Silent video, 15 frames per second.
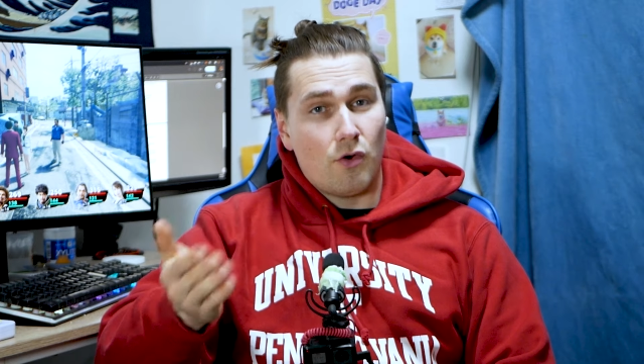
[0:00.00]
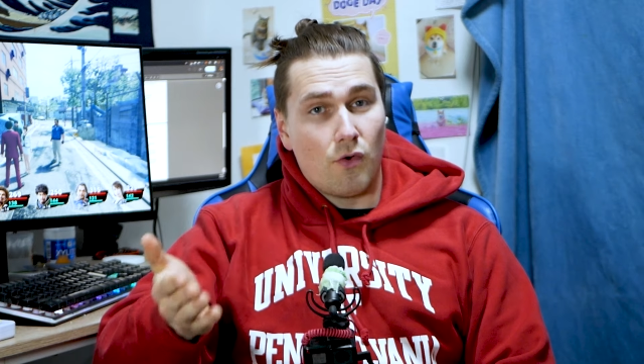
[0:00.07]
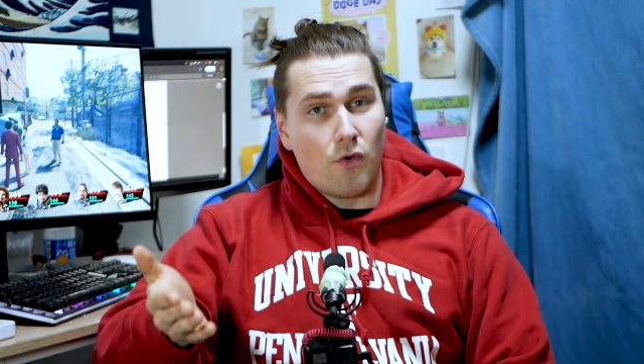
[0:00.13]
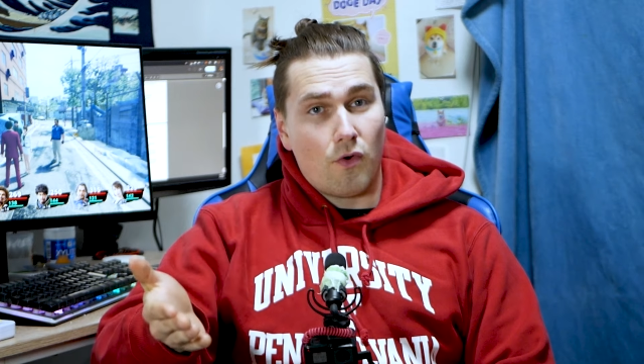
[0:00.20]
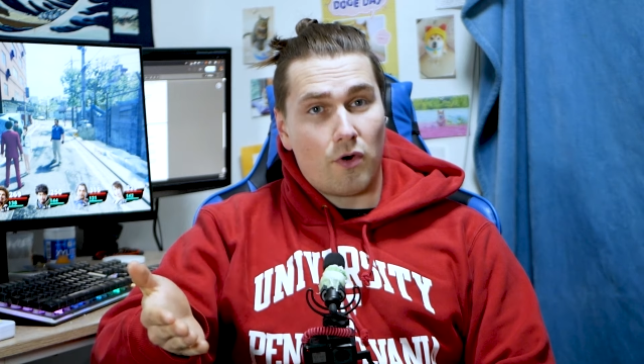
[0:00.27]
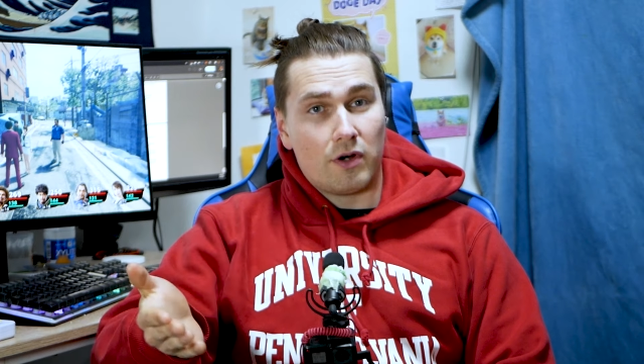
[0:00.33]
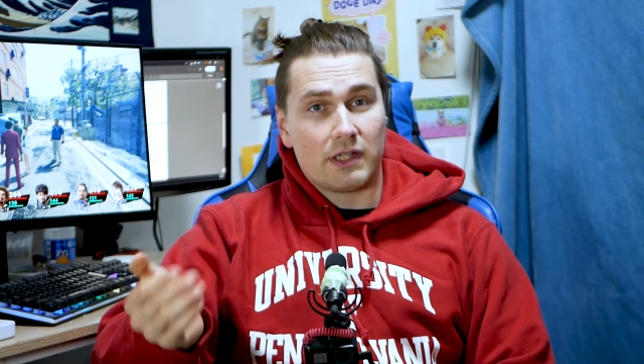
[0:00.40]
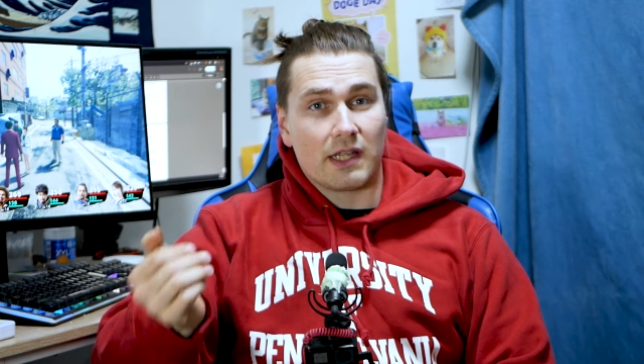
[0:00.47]

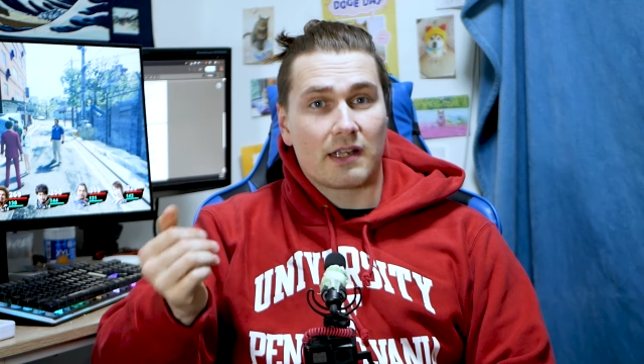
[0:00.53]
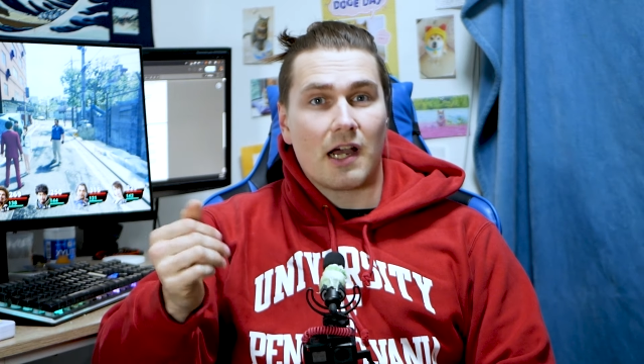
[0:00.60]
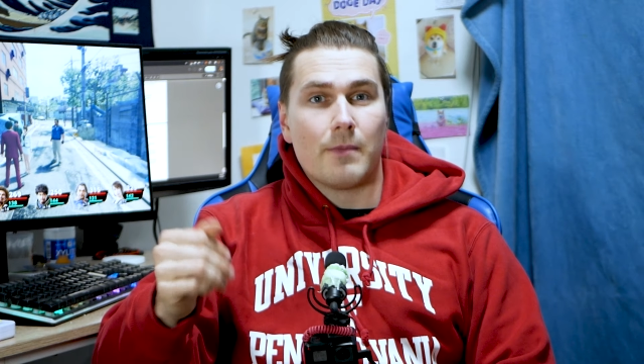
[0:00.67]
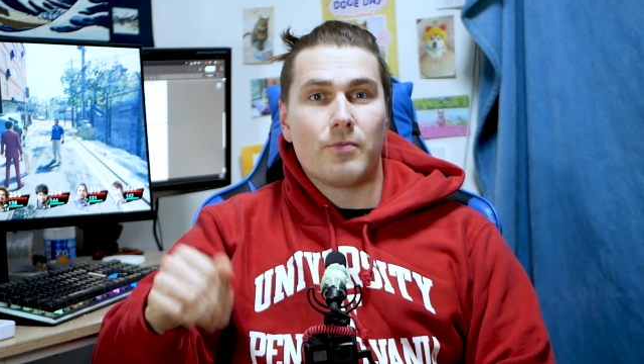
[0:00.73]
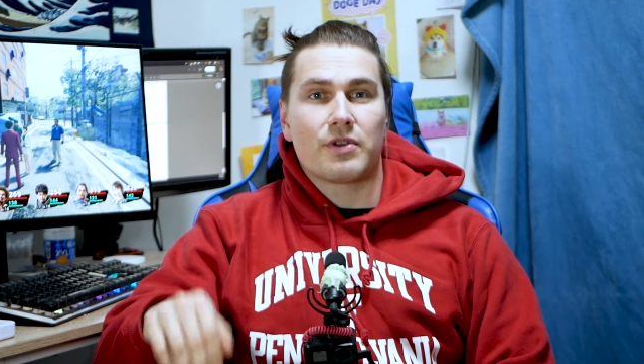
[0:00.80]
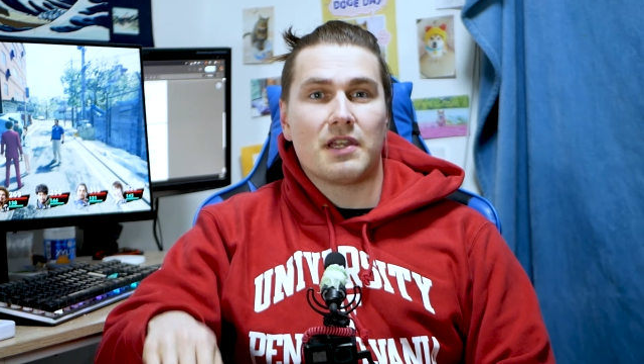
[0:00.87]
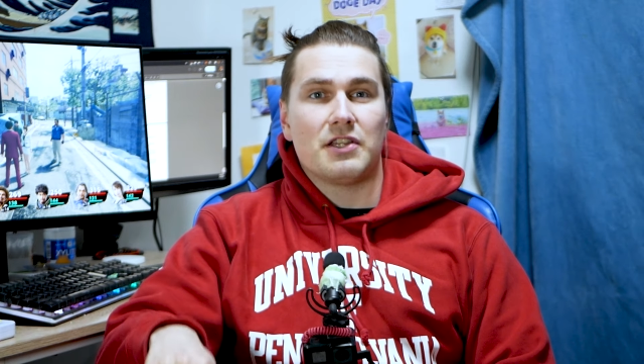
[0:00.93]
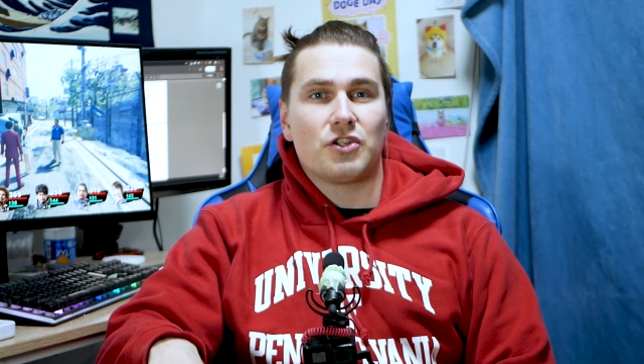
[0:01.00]
or the
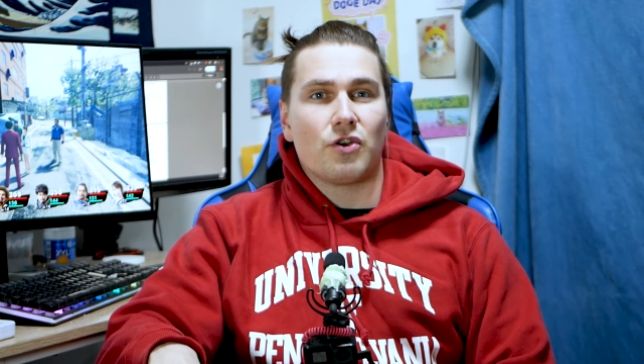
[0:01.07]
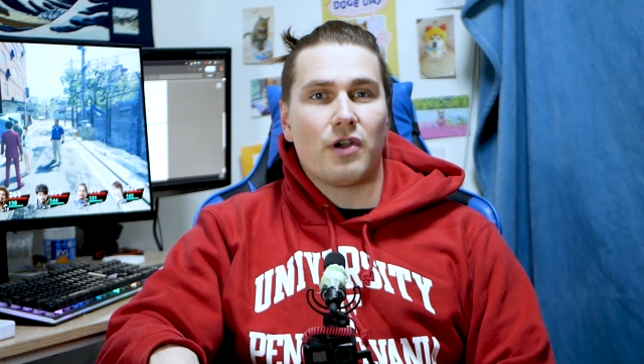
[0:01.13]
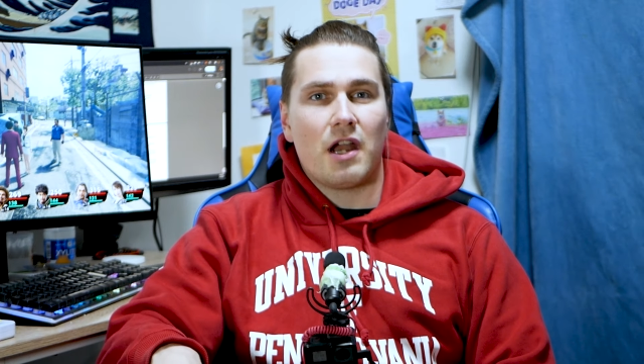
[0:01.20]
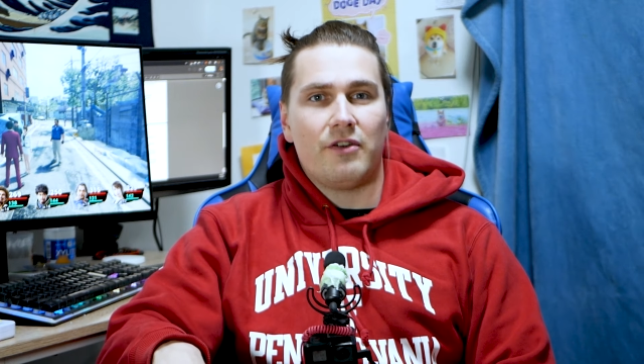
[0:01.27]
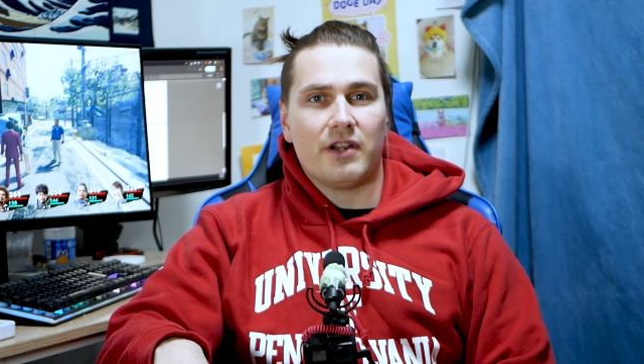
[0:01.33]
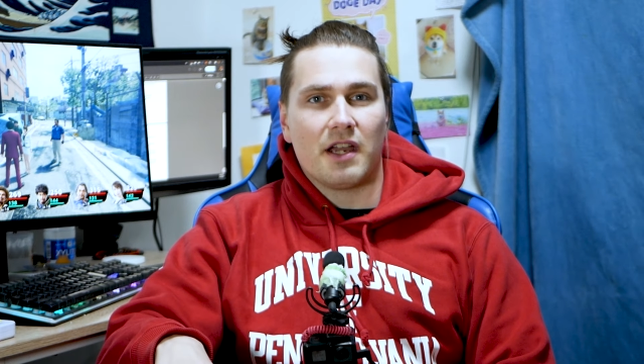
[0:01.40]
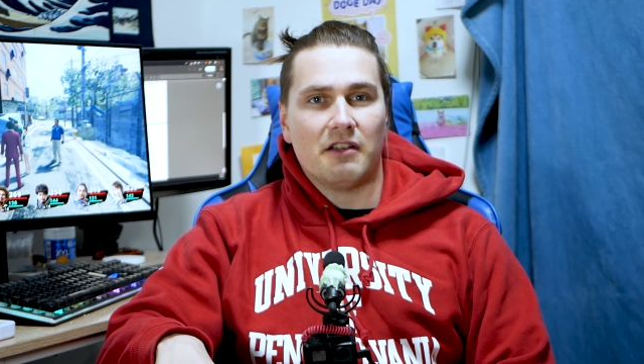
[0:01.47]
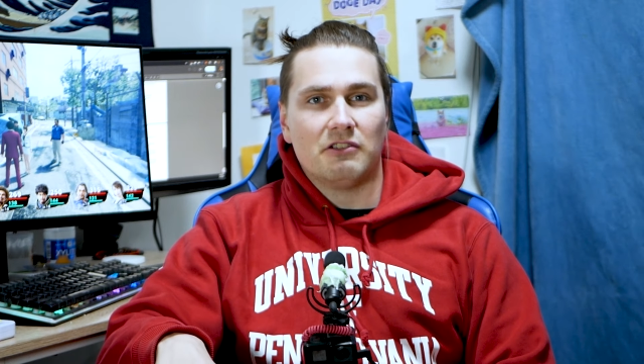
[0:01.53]
Kabukicho
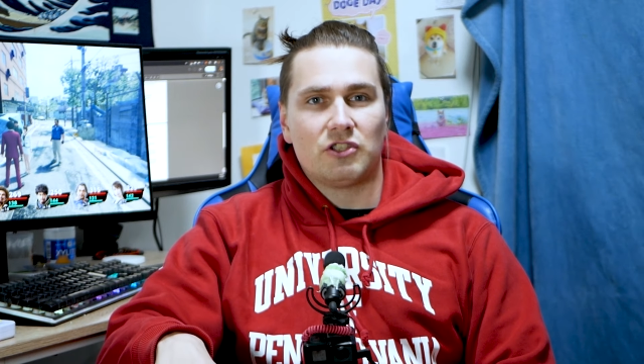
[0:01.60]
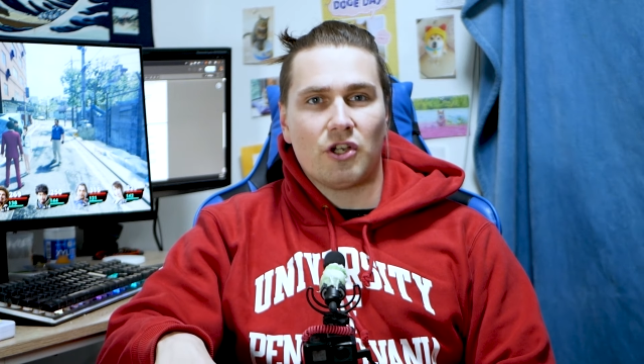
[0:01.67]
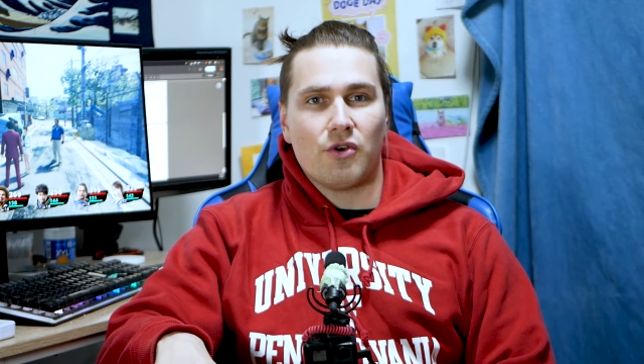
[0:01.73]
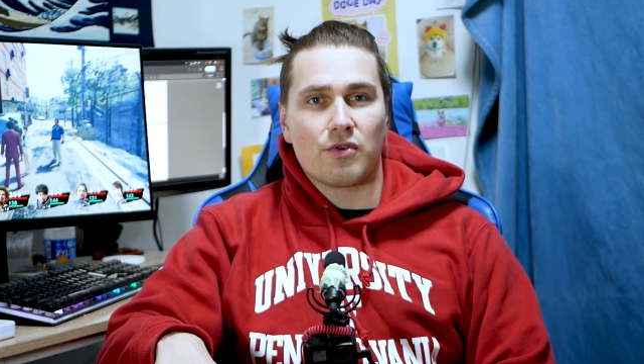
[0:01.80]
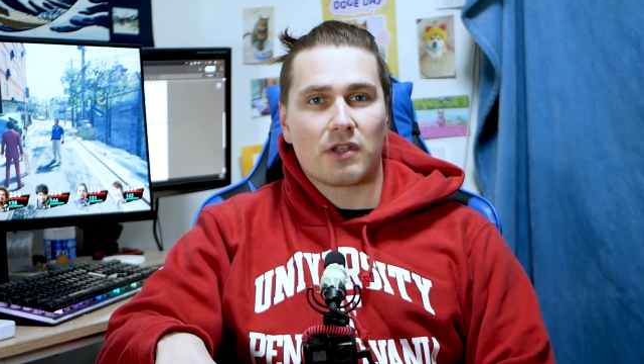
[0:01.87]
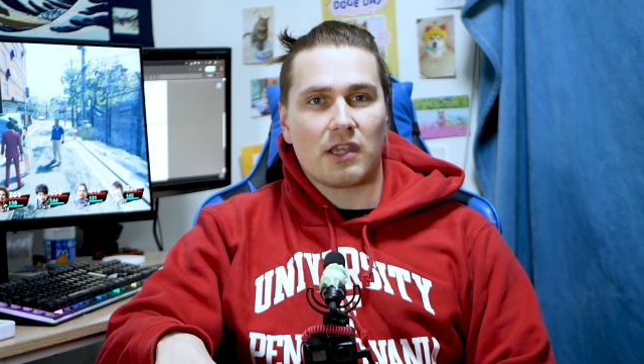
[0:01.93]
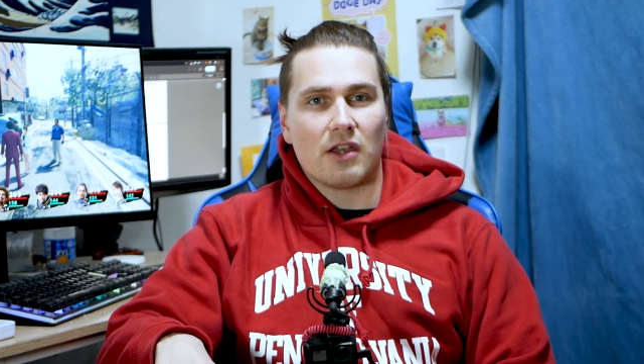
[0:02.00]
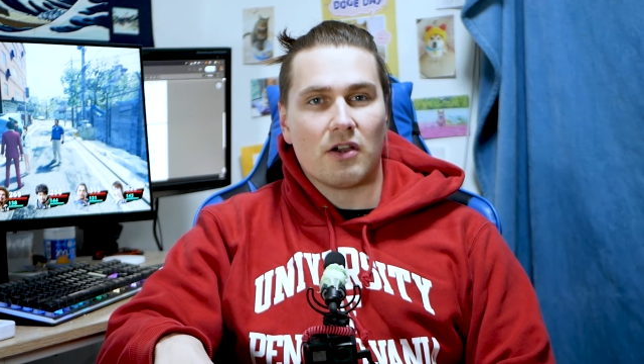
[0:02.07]
area in
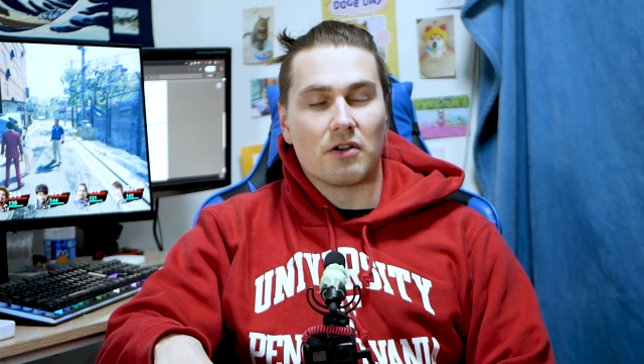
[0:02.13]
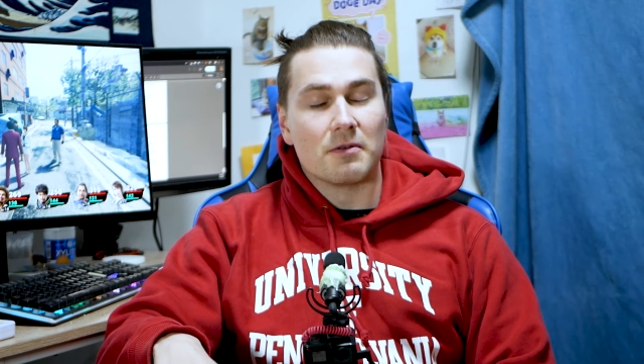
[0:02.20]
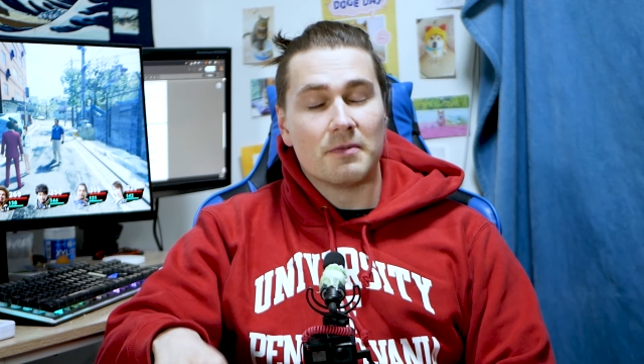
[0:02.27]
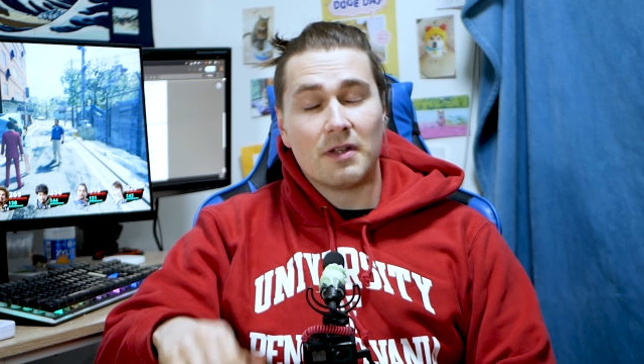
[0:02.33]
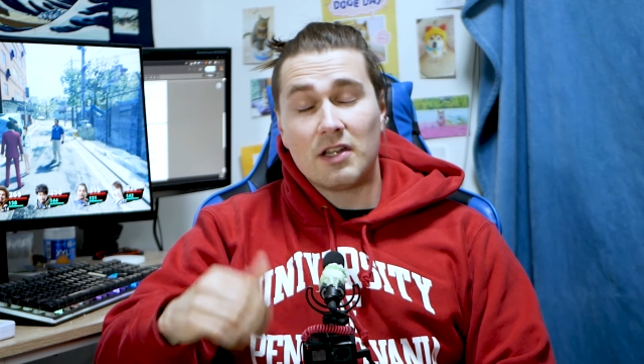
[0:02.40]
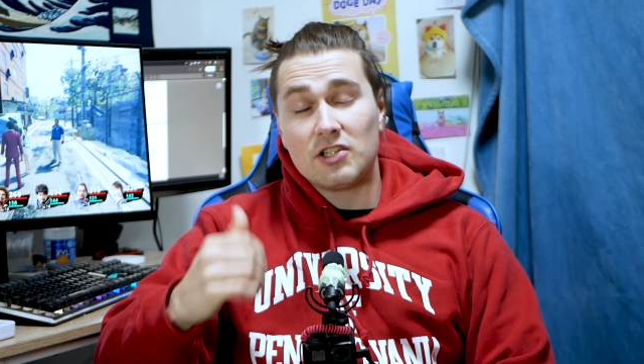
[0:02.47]
Tokyo,